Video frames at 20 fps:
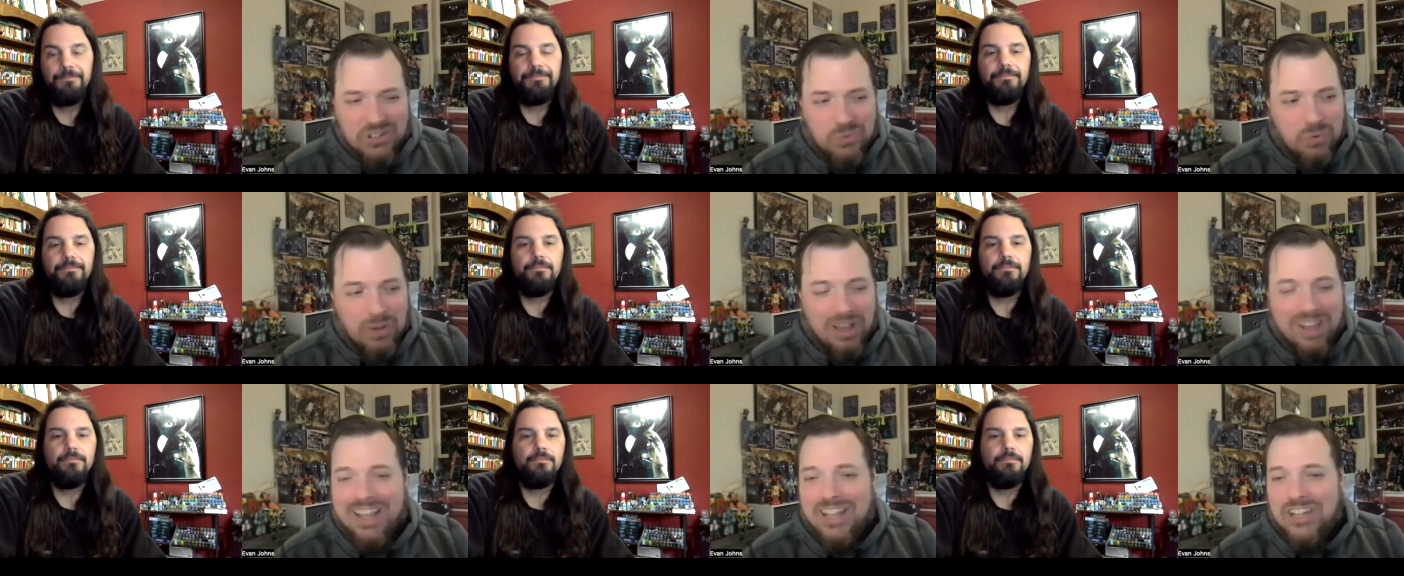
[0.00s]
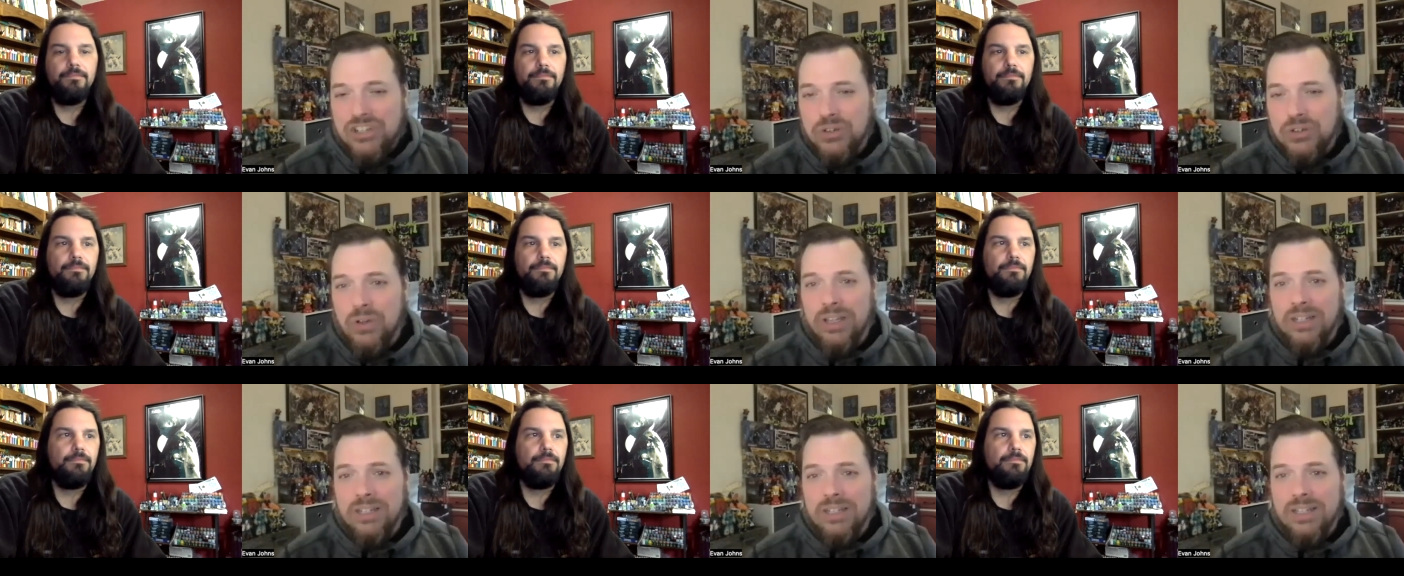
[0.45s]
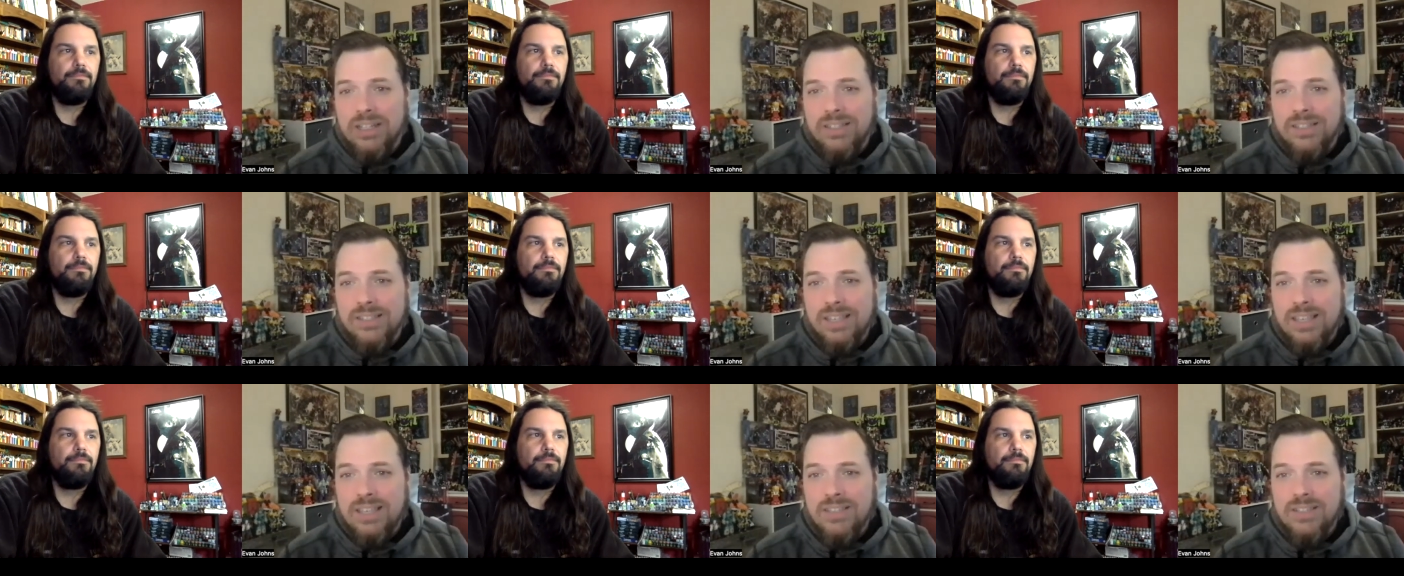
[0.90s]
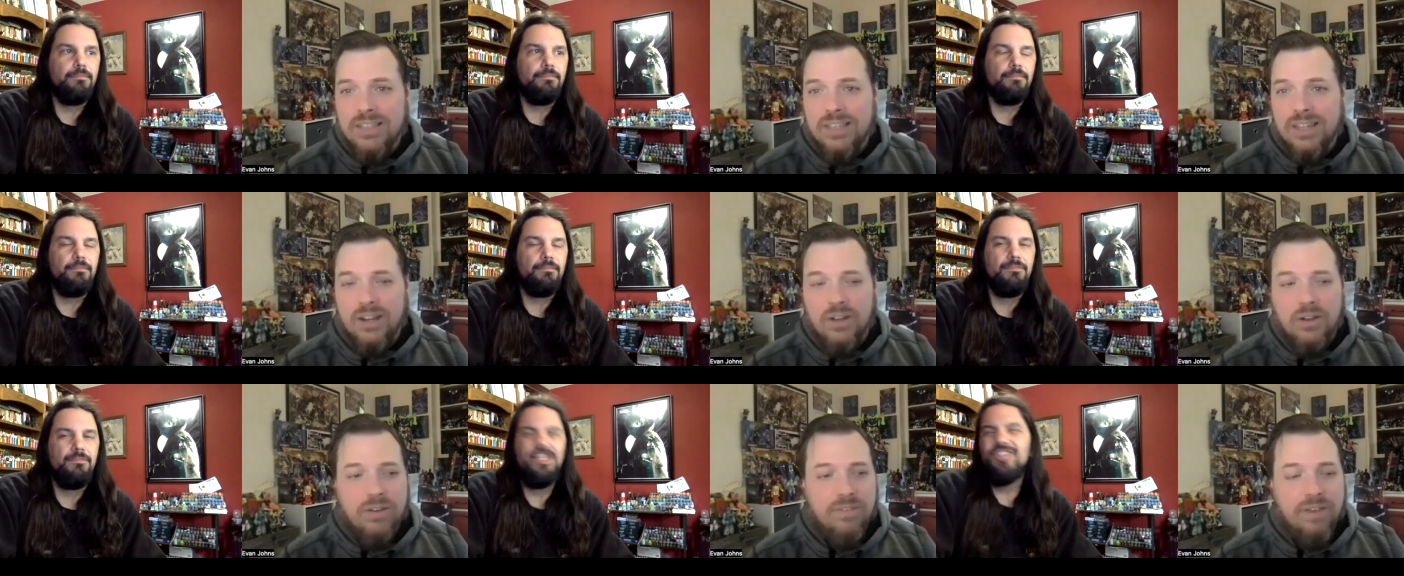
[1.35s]
Speaker 1: Why not join? It's easy,
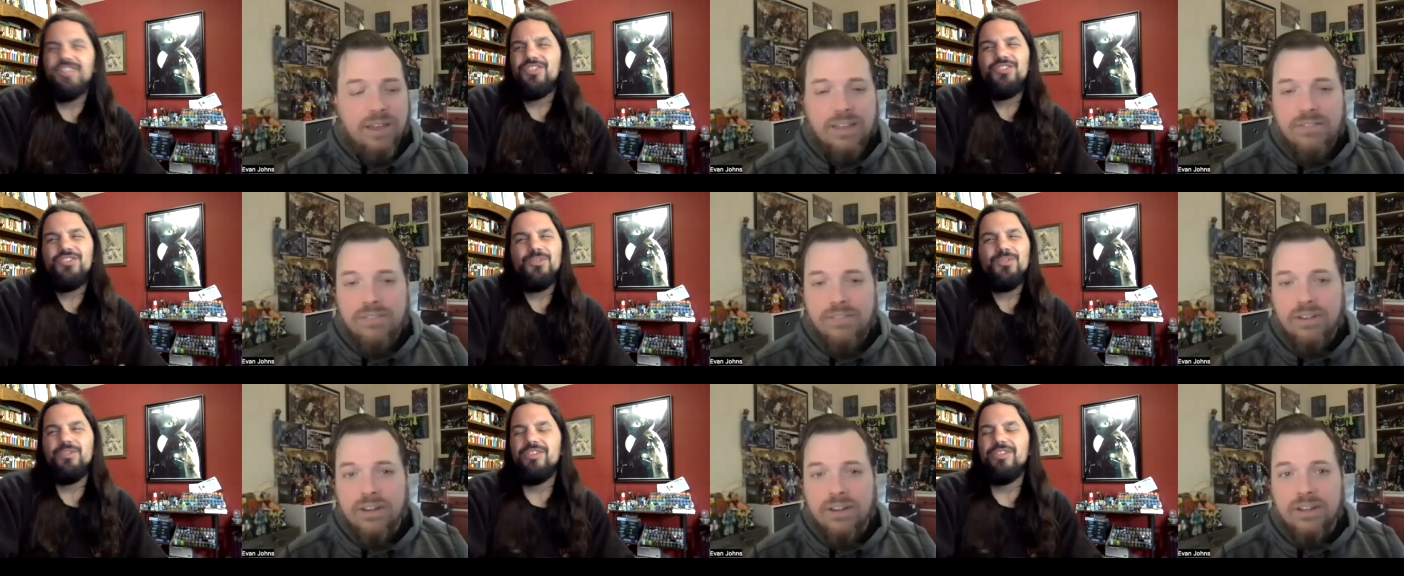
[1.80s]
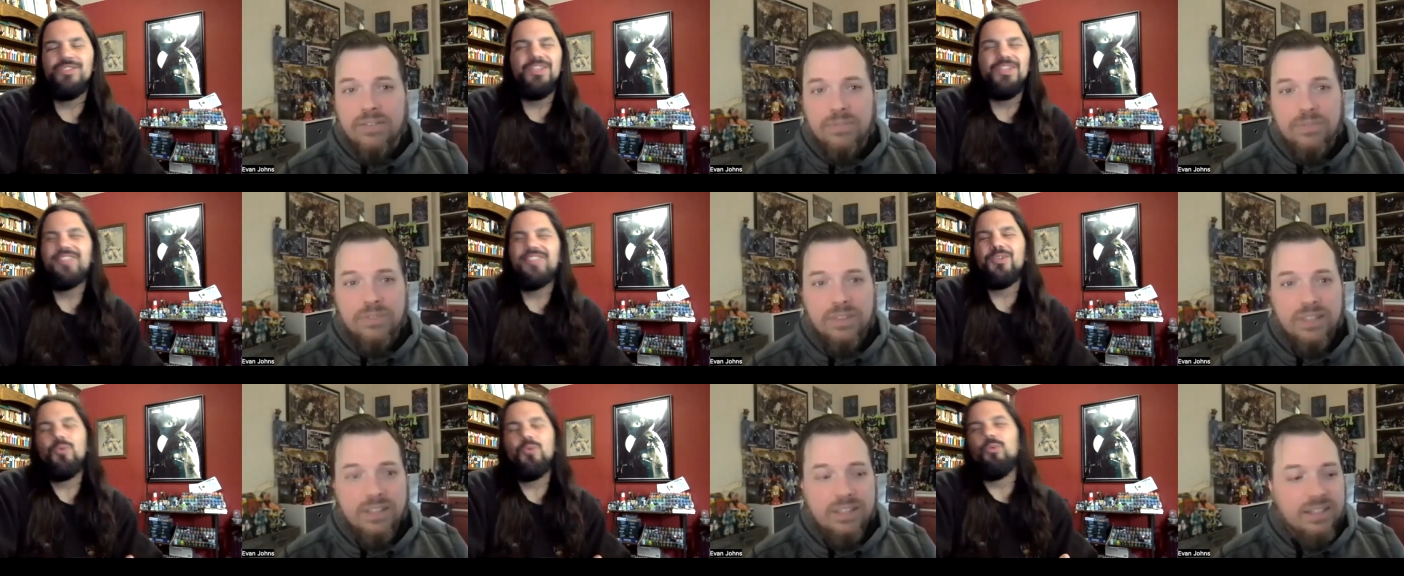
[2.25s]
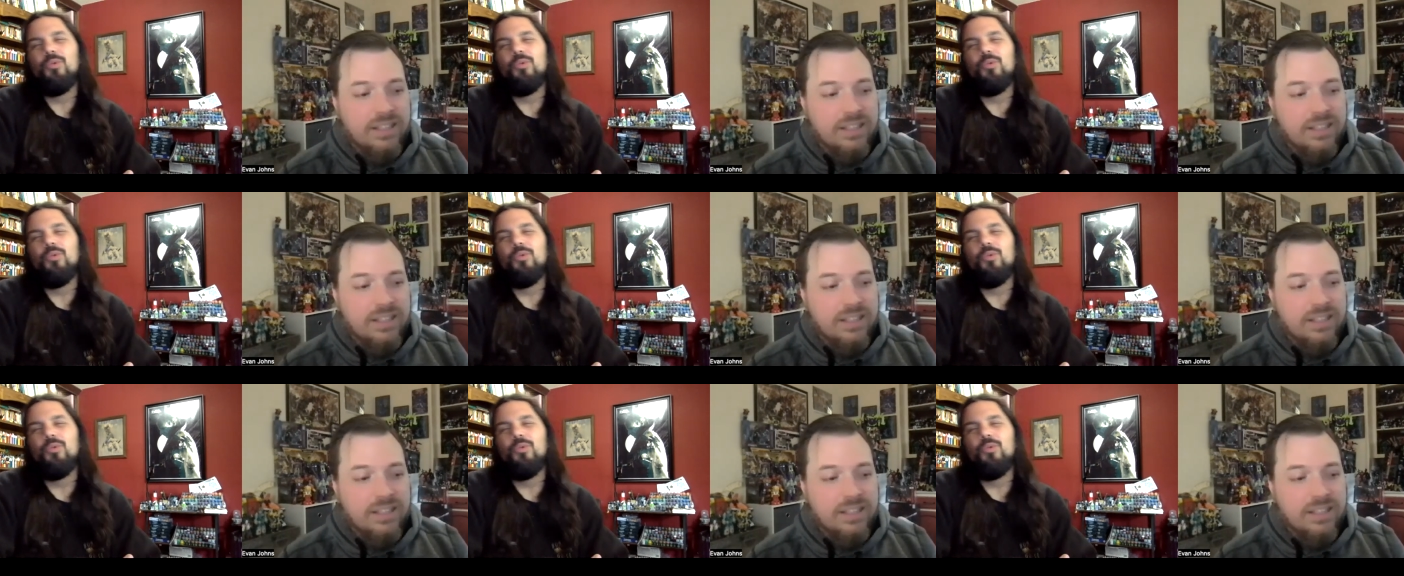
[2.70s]
you know. Just join. Just, it's cool.